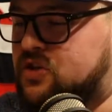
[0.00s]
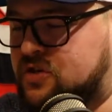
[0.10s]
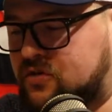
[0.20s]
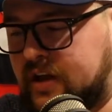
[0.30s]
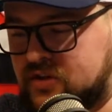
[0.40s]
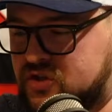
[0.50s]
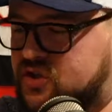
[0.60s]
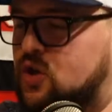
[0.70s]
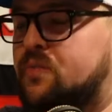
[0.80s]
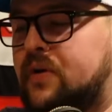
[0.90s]
just
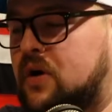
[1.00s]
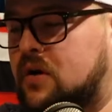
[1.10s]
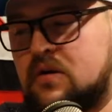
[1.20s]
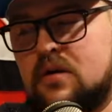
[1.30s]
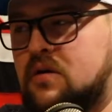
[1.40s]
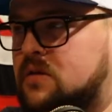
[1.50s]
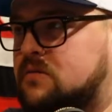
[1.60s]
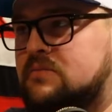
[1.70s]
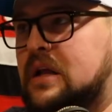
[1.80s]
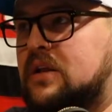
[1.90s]
super
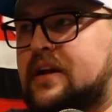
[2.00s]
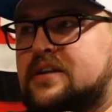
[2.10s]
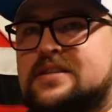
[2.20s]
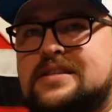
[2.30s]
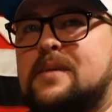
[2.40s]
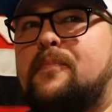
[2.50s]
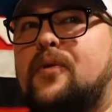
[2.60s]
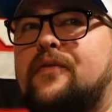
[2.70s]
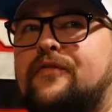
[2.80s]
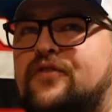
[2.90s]

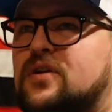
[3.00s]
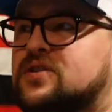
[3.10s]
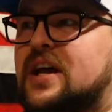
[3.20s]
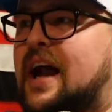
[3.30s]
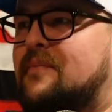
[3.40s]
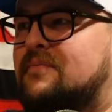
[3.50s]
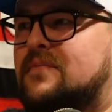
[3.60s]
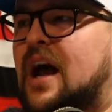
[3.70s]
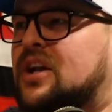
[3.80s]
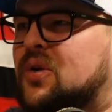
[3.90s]
simple. Feels like I'm
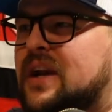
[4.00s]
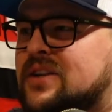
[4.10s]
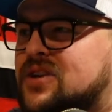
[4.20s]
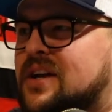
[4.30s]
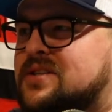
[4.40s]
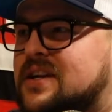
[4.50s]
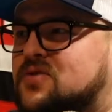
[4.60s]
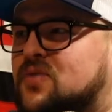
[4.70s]
not doing it justice,